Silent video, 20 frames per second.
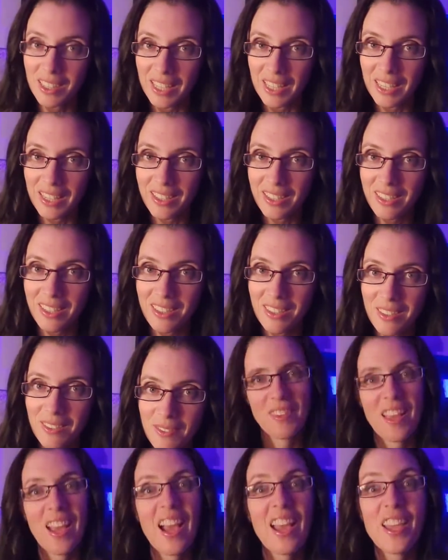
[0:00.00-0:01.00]
leaks.
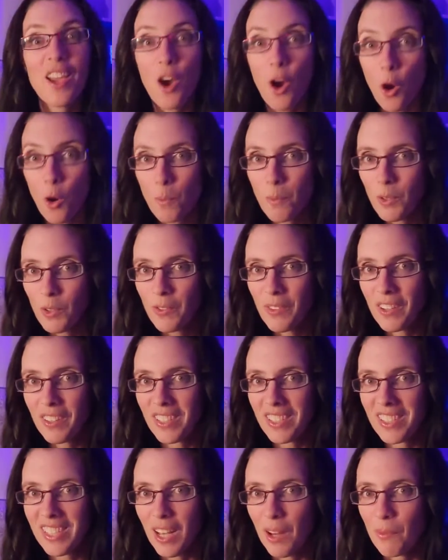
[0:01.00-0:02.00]
I hope you
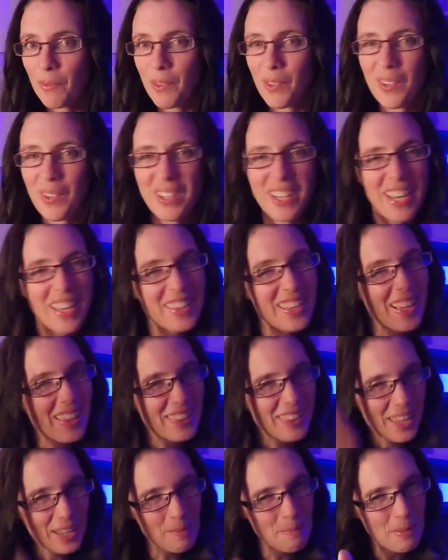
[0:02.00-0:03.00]
found this helpful and hit
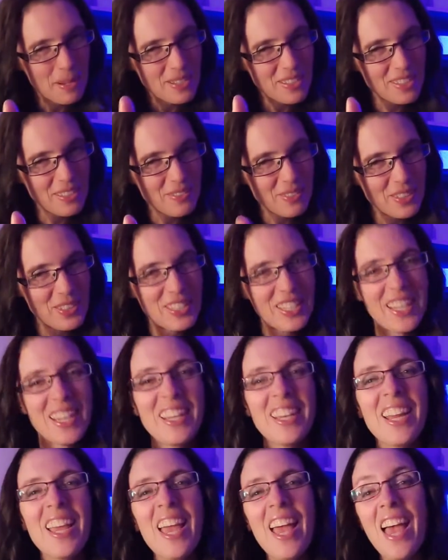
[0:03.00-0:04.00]
that like button if you
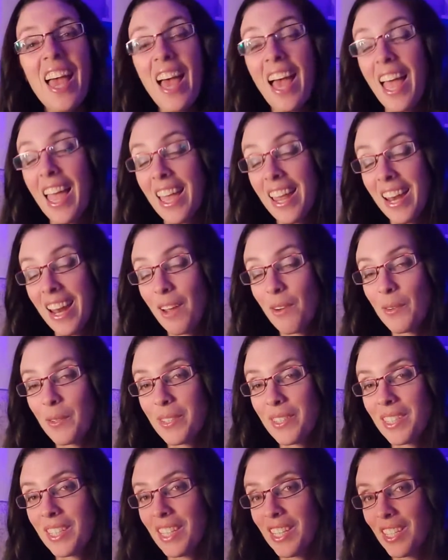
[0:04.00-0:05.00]
did, and I
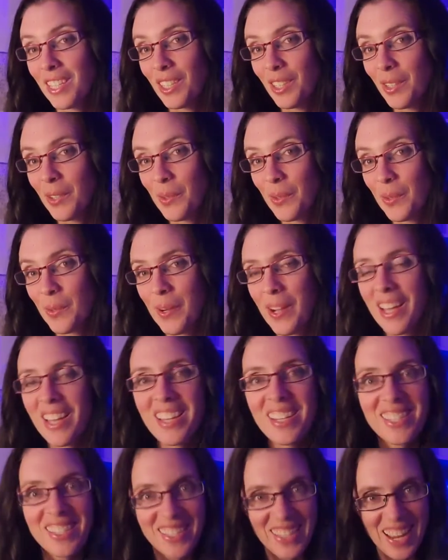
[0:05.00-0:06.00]
will see you
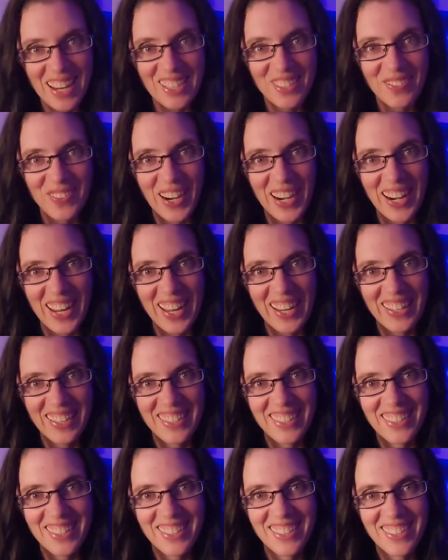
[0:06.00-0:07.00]
next Friday.